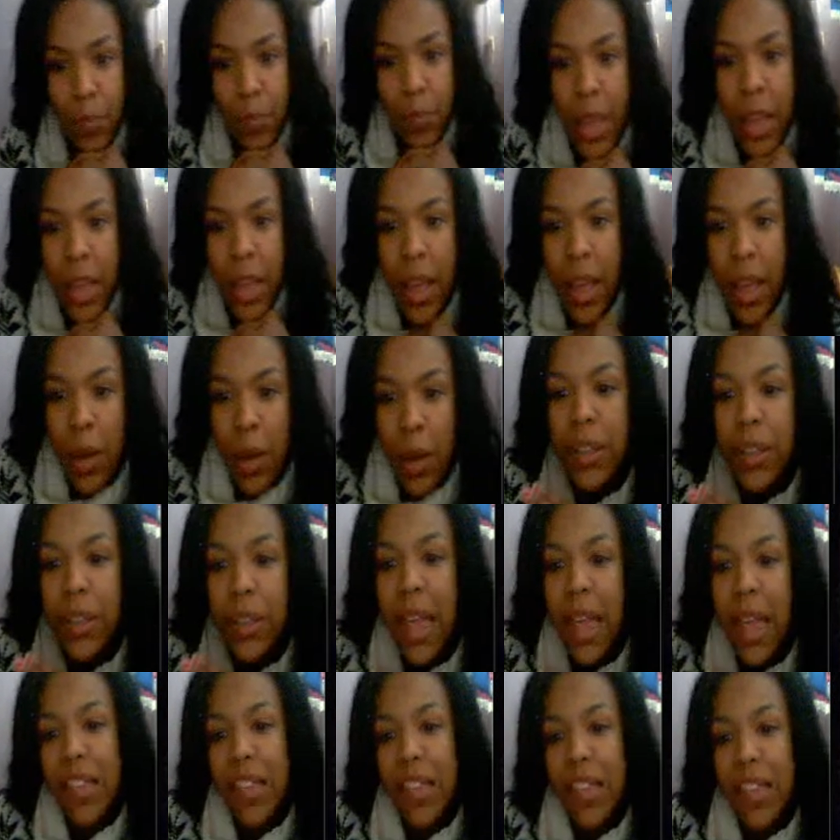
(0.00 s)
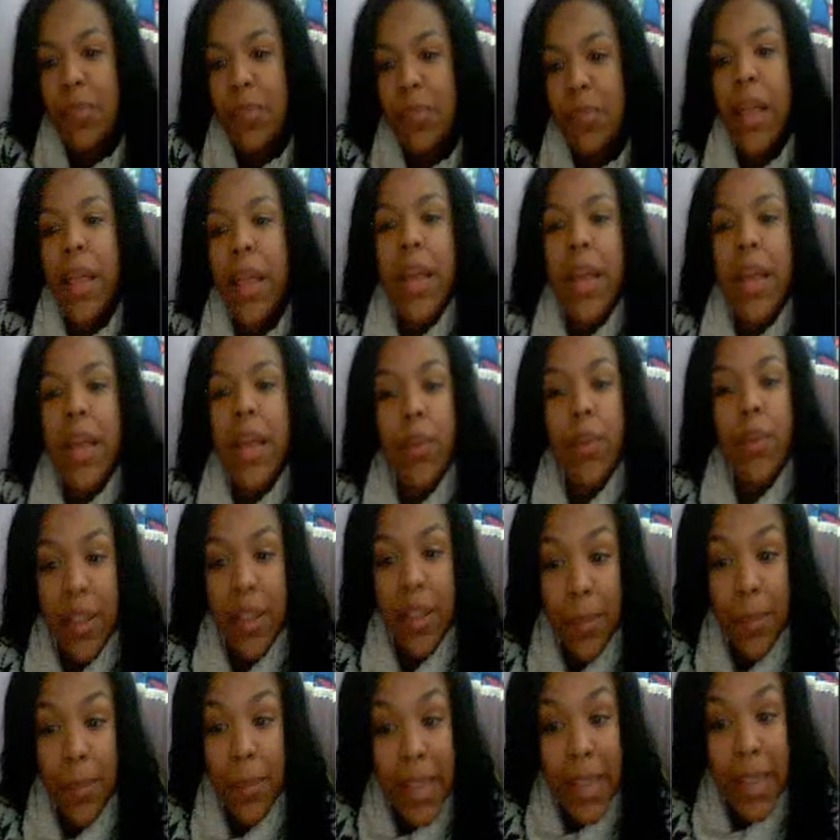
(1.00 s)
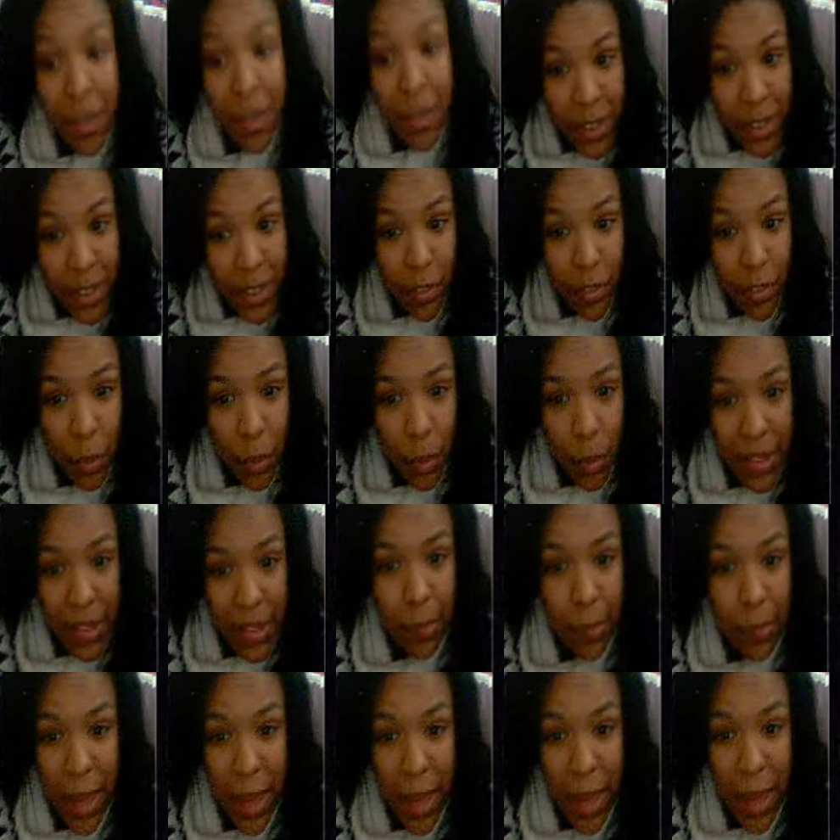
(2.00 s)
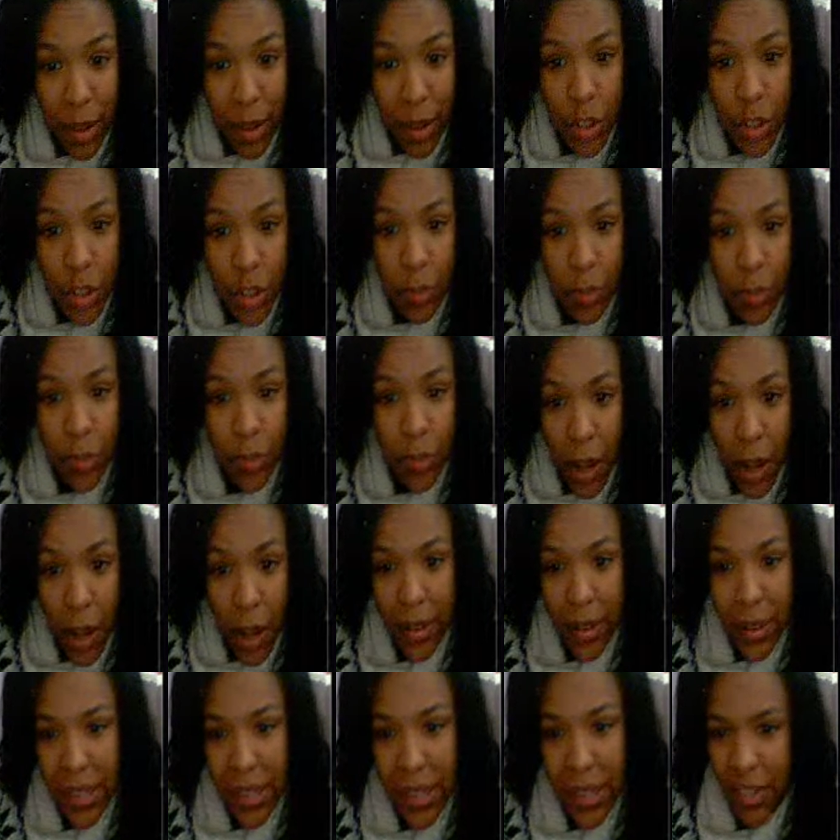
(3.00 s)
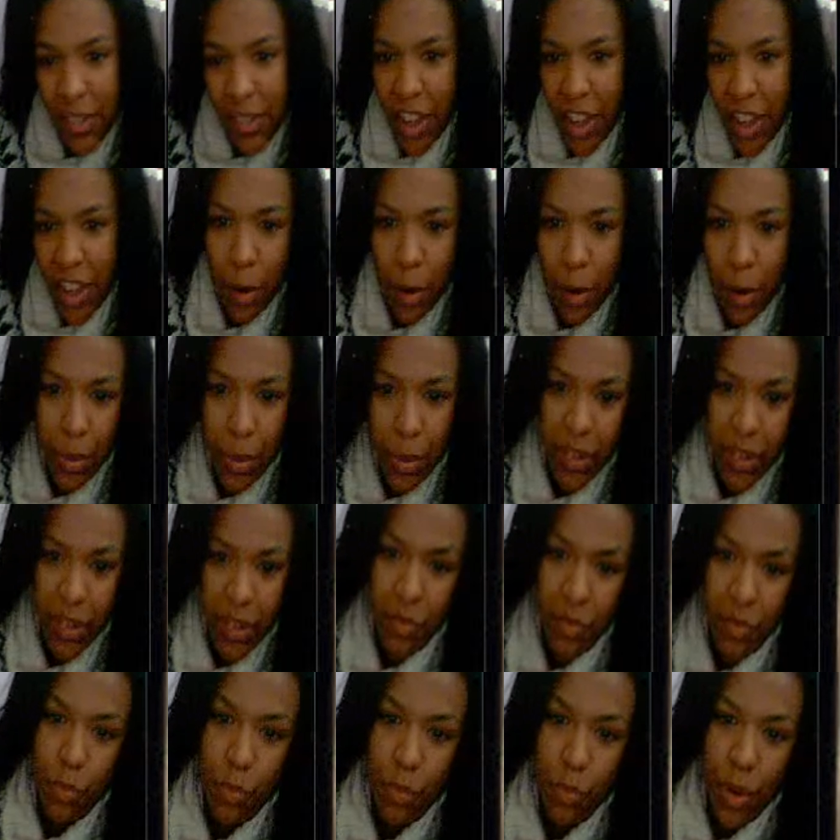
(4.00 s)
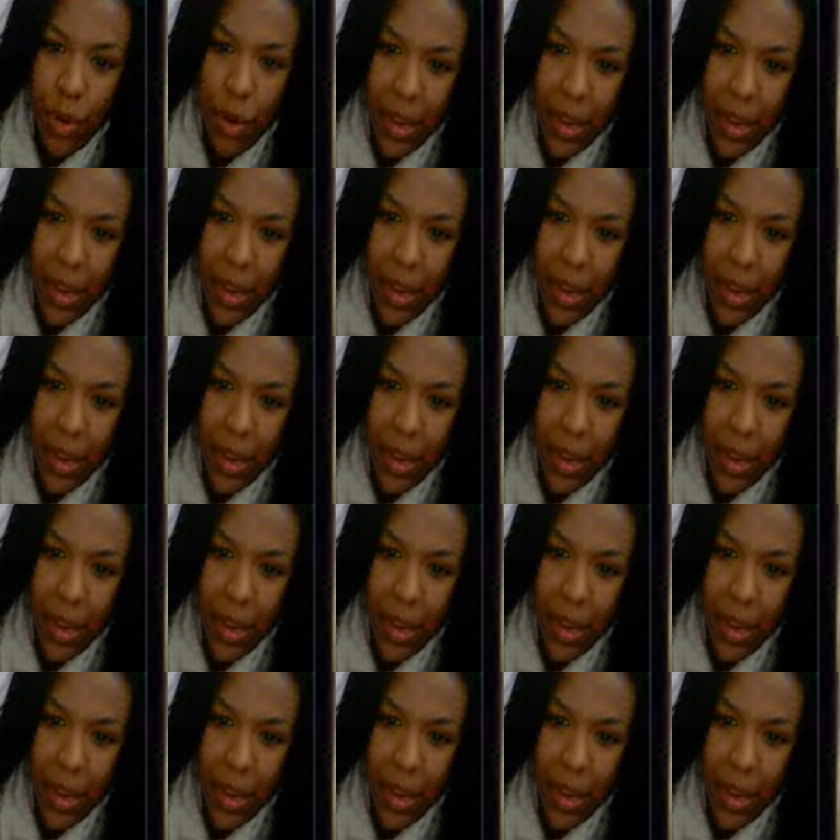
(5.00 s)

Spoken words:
and would let us play with him even if he was about to fall in his fireplace from drink.